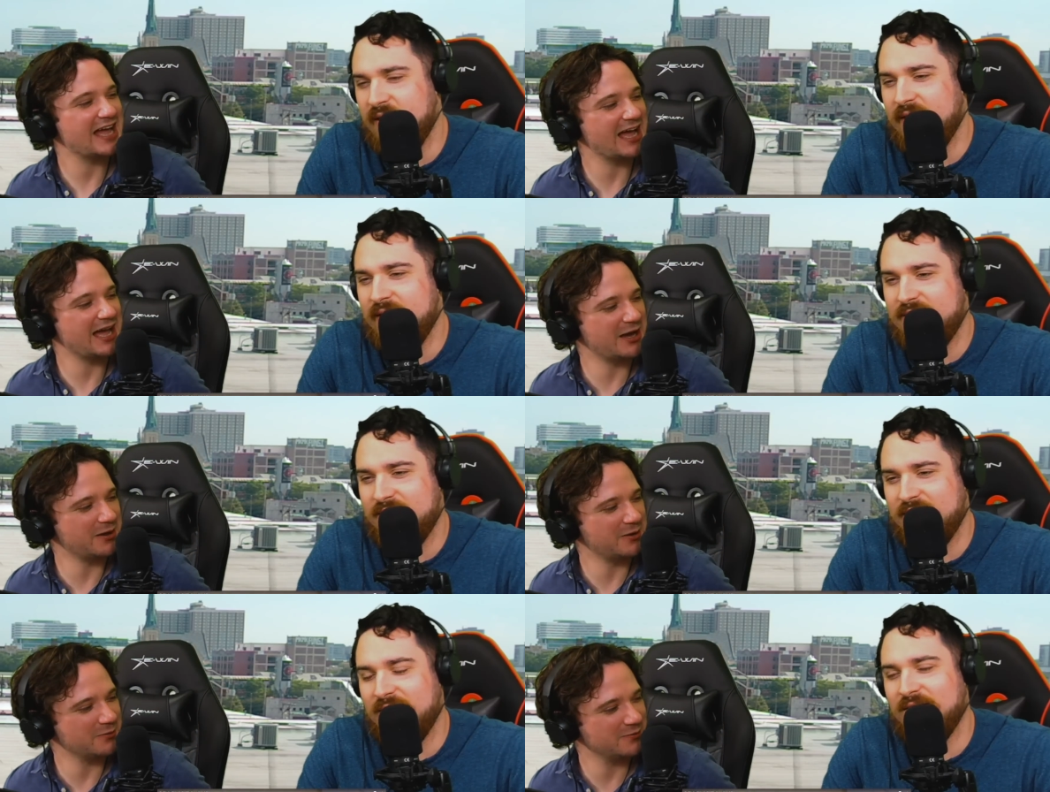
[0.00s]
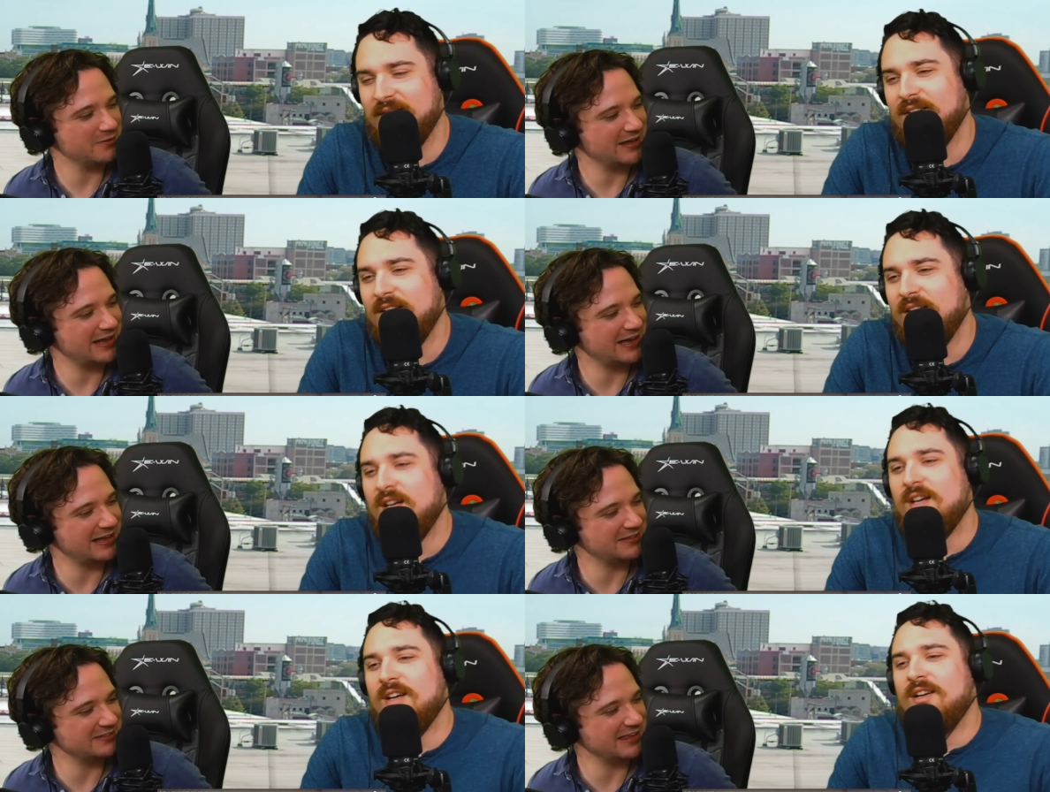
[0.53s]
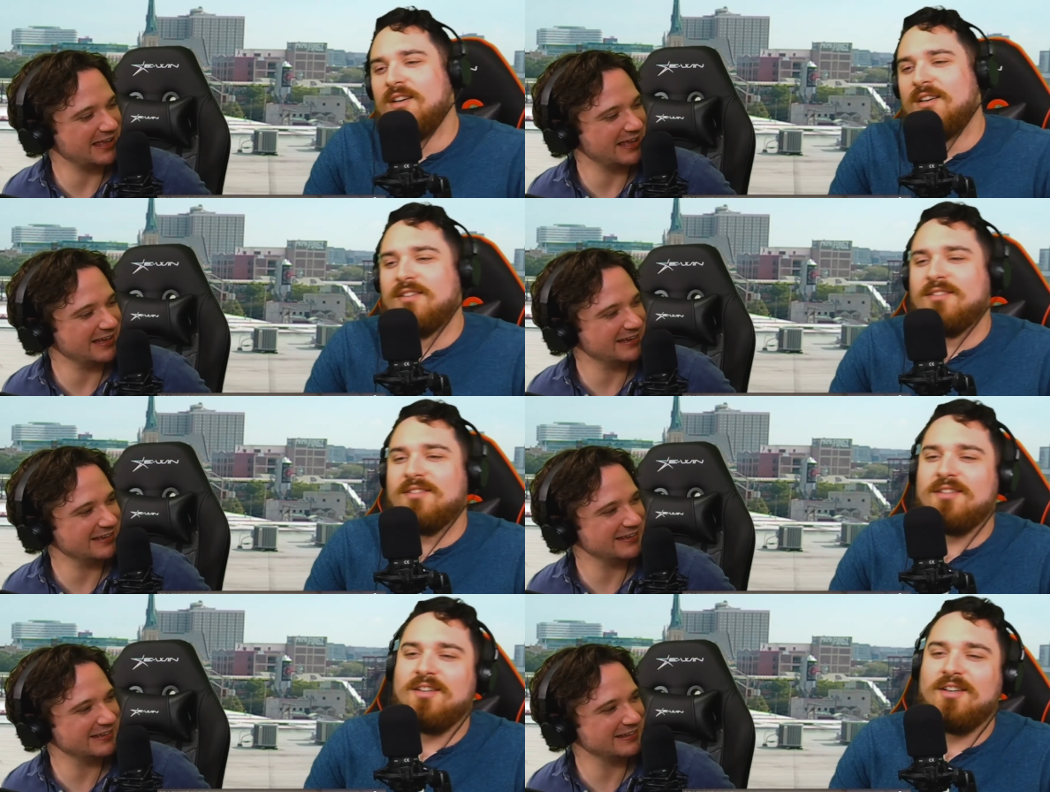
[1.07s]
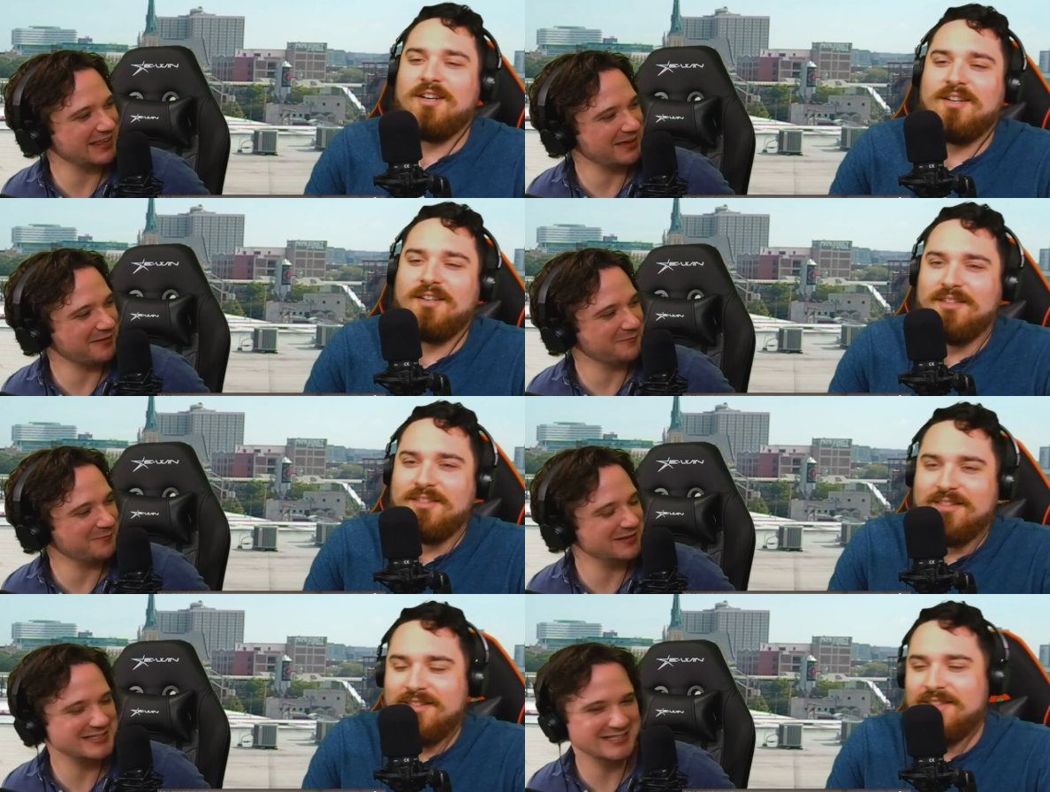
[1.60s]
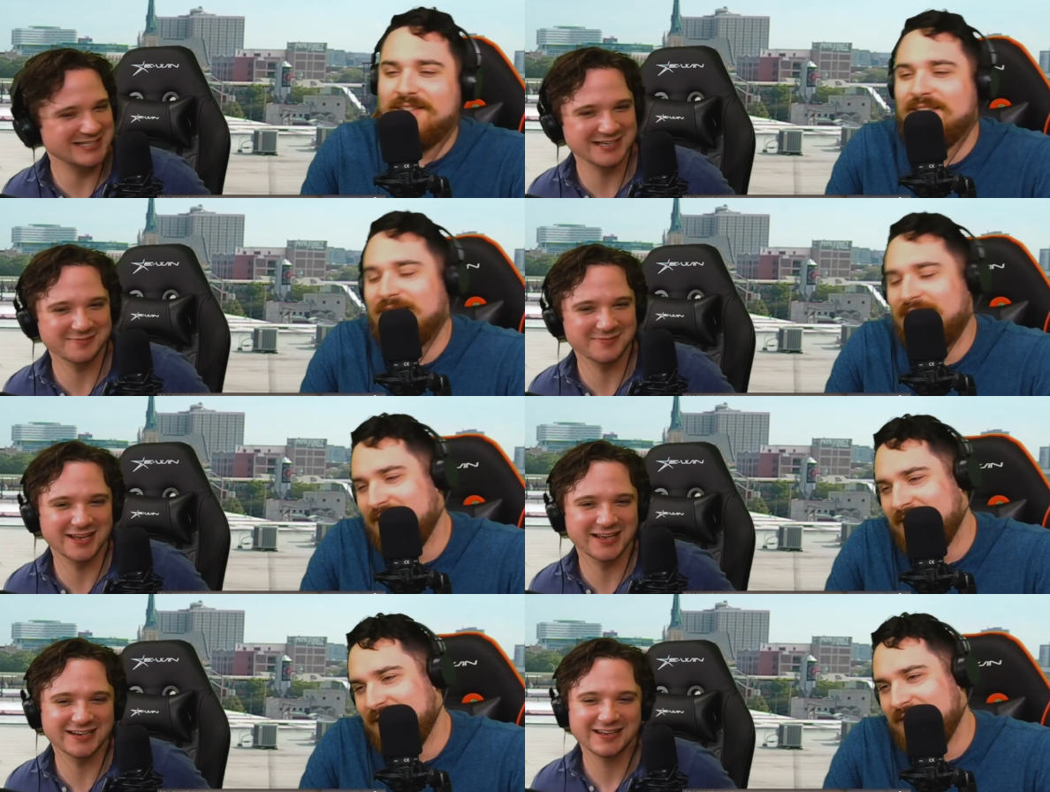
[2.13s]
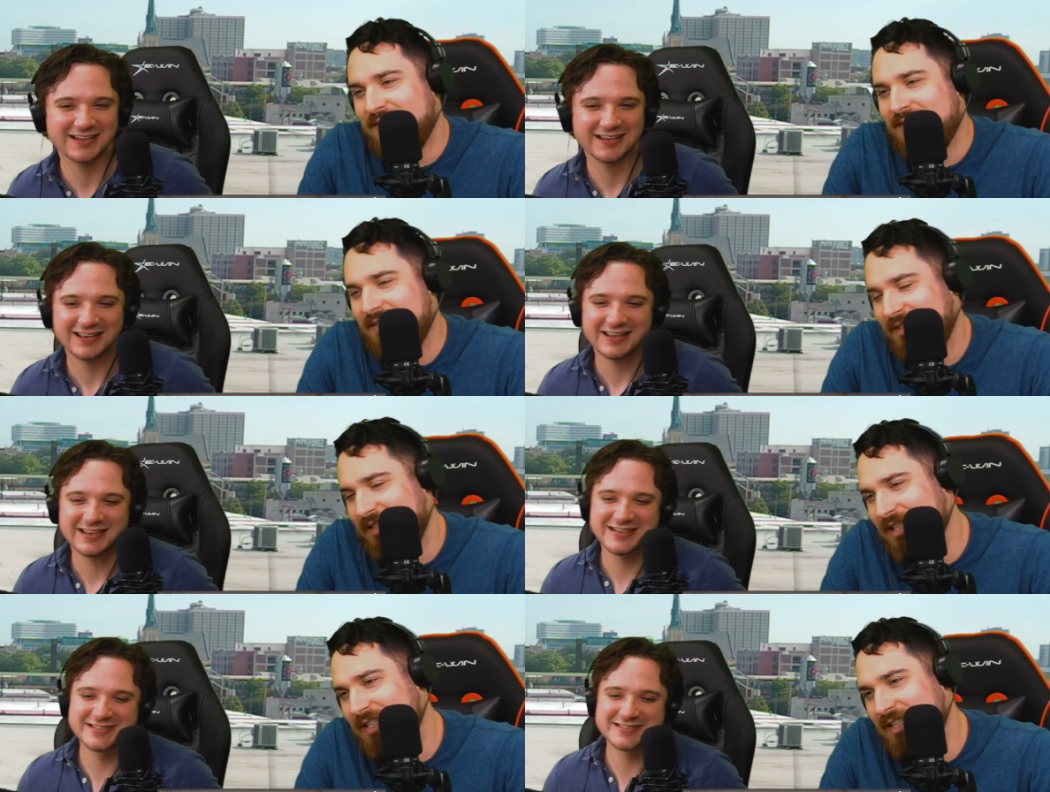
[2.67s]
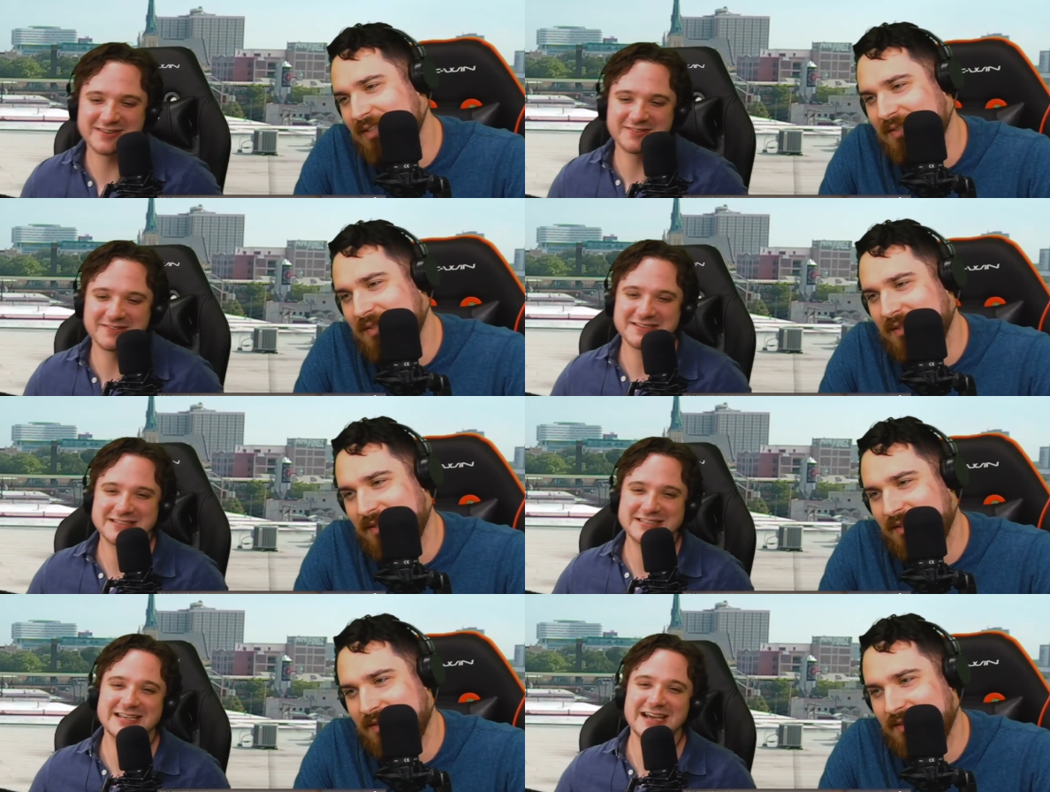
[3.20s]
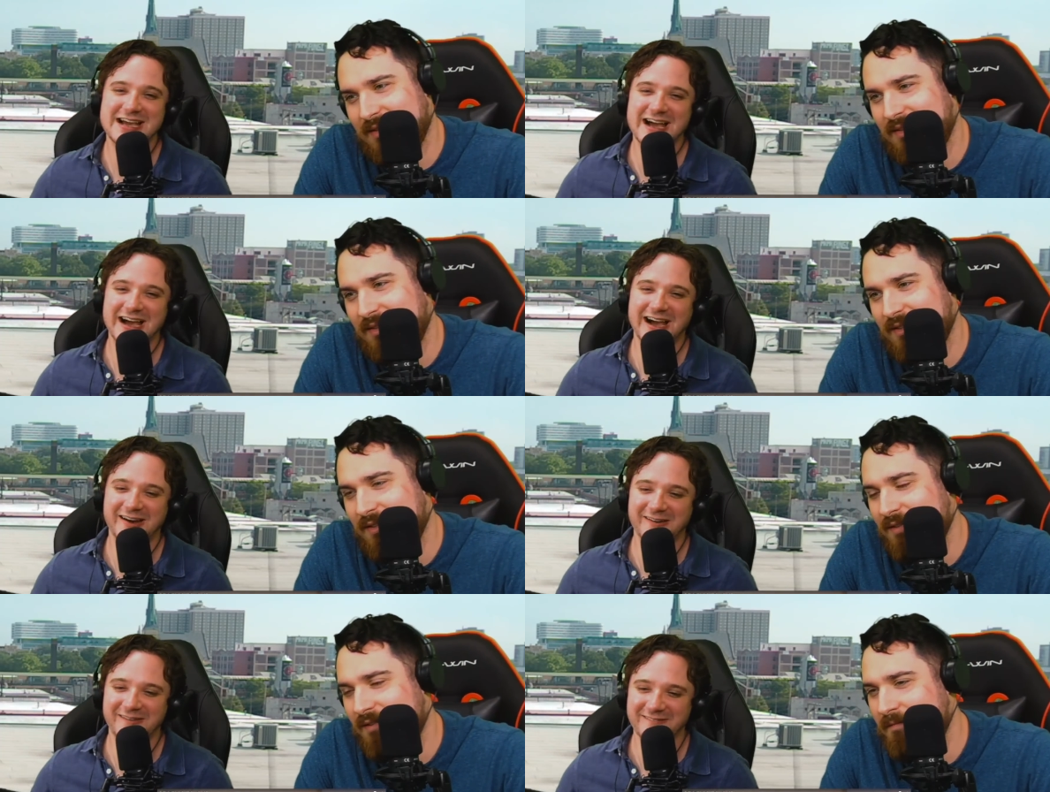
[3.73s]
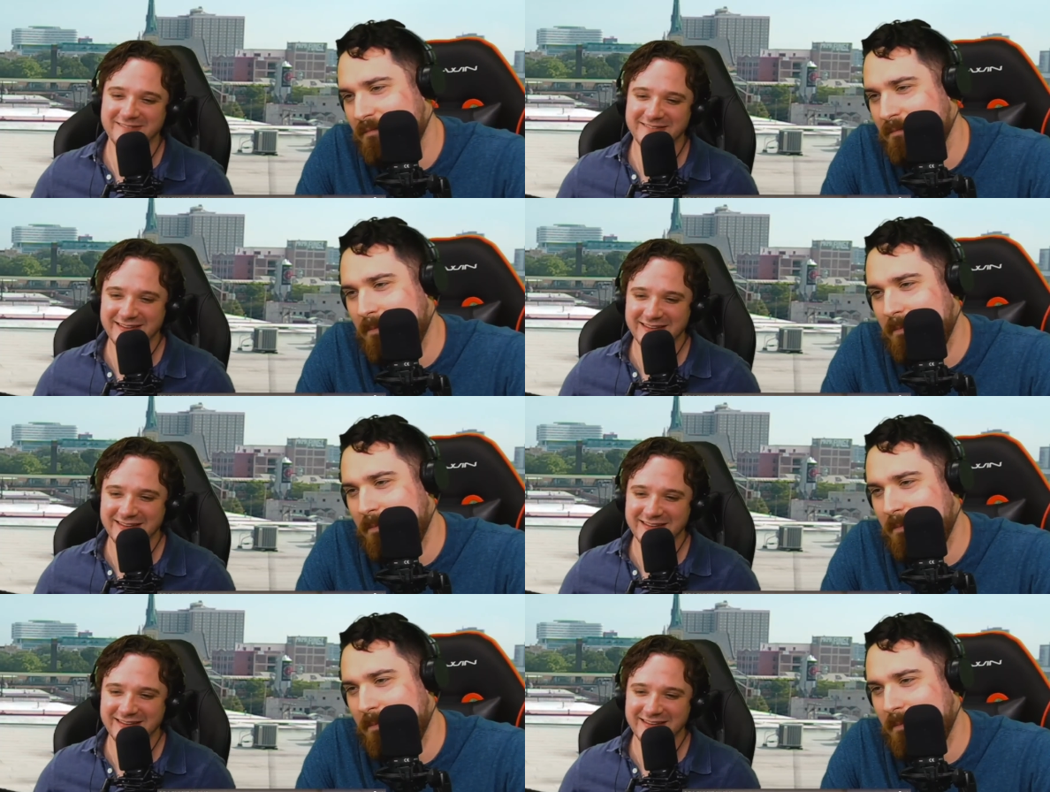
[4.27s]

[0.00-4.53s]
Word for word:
Speaker 1: town going. on that that whiskey, man. Yo. He's going to town.